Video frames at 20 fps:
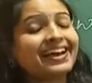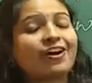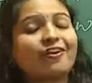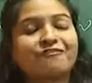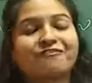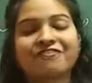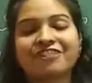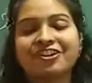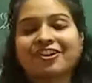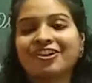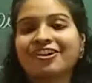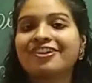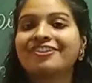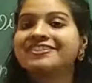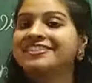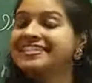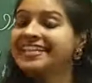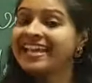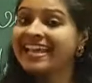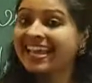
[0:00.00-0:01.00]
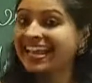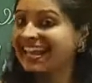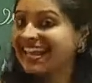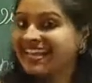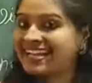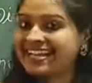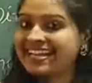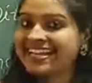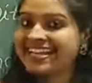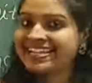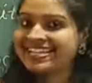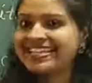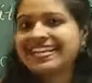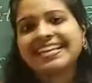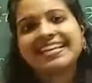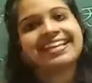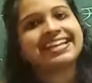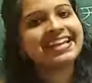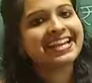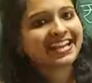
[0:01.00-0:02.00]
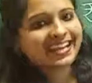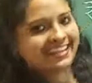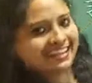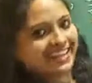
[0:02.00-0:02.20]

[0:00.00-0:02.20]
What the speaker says: Of course, increase in